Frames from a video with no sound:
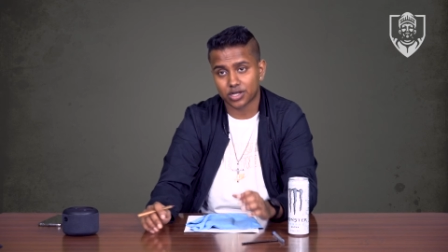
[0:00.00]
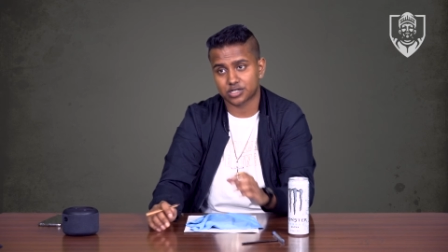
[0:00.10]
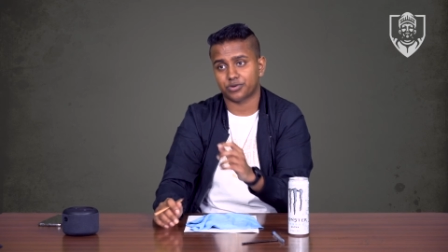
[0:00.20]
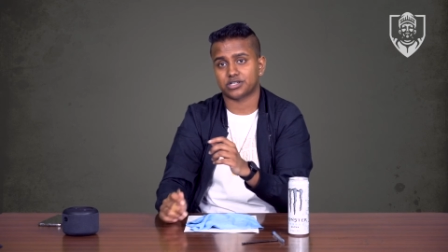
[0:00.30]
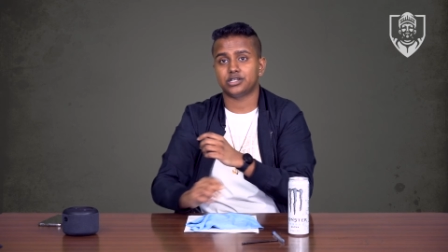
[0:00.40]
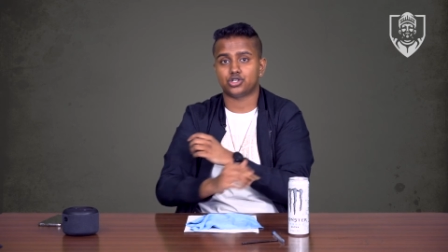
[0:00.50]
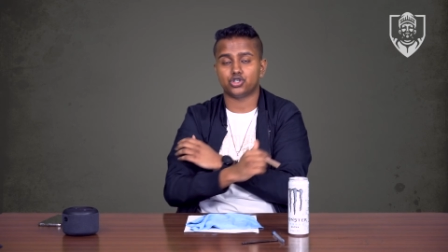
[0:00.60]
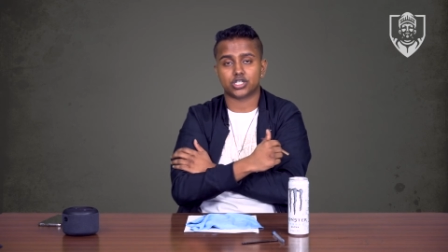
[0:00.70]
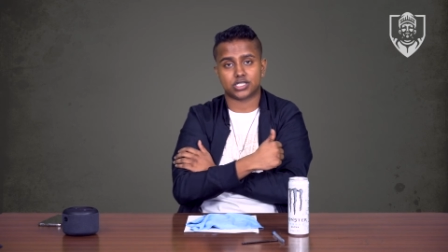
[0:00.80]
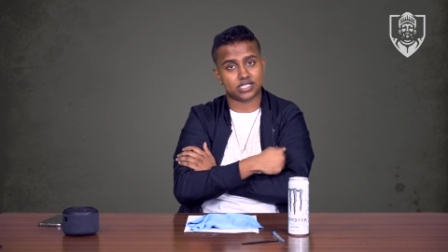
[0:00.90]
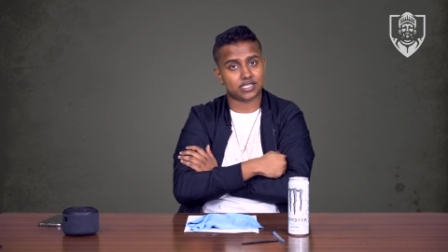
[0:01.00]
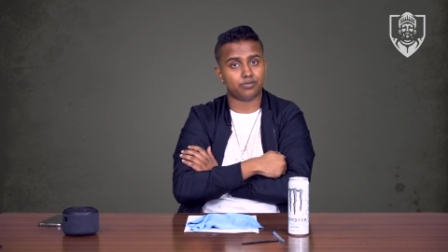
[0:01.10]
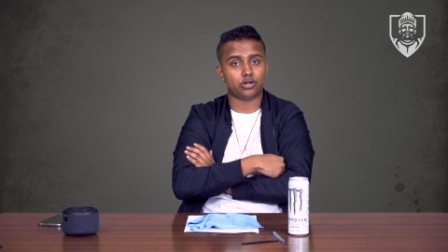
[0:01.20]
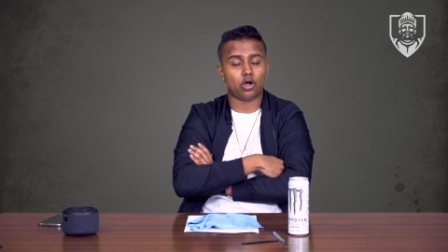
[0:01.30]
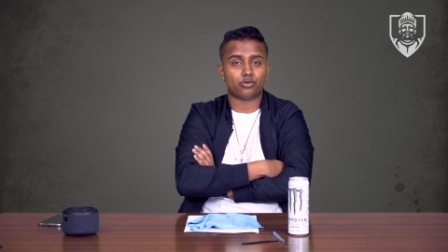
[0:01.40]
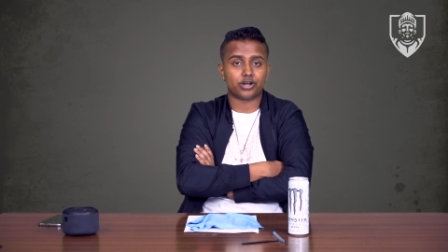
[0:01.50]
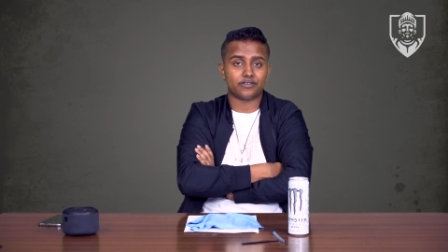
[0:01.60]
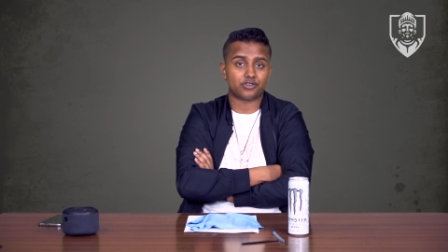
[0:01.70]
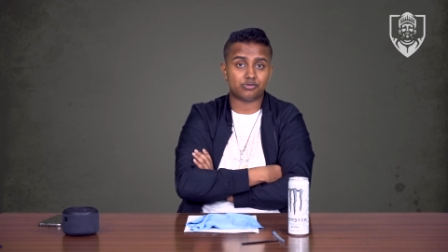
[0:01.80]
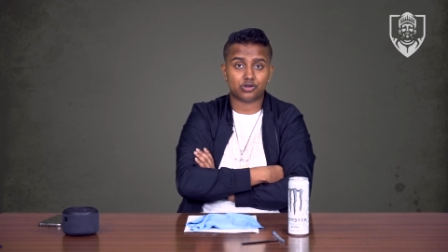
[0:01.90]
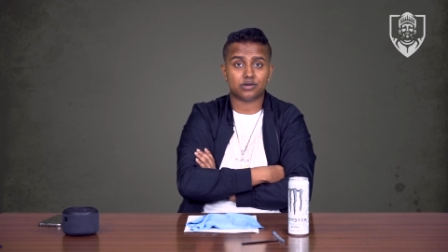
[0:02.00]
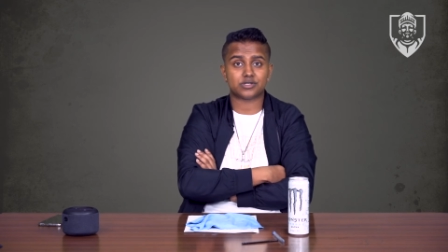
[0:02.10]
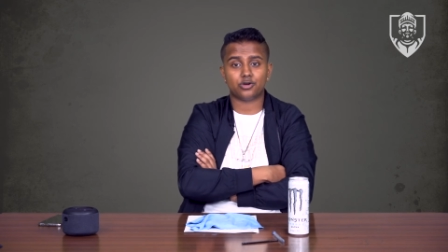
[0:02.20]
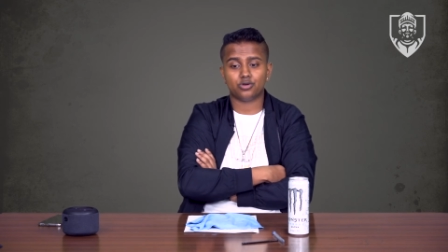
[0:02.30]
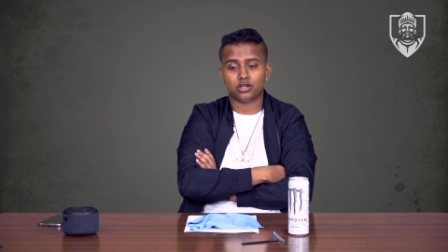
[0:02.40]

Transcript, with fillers: as it pertains to just the simple onboarding of crypto comes out,